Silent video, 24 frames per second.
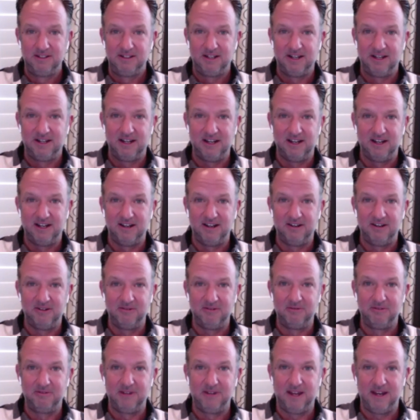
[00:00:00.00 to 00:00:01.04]

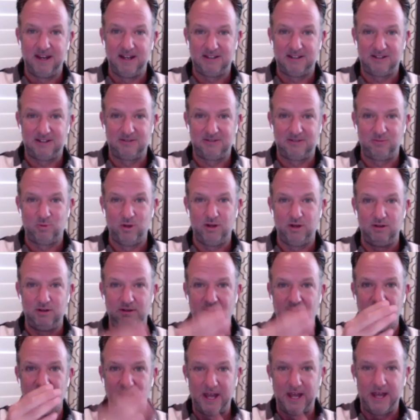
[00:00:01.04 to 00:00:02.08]
uh, and it's what
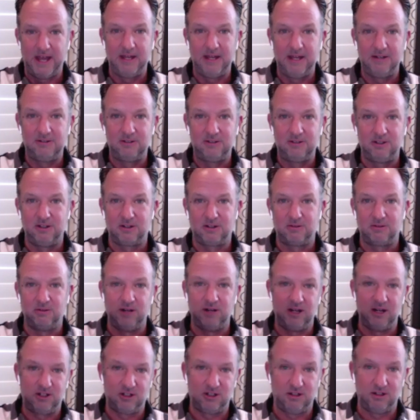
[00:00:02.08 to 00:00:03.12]
led to the
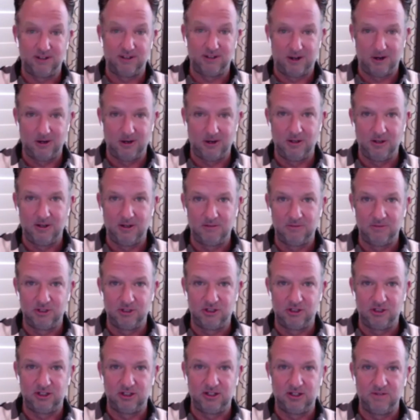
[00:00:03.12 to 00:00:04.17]
creation of the heart lung
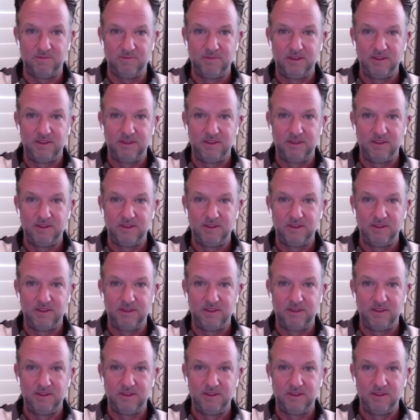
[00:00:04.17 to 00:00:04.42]
machine.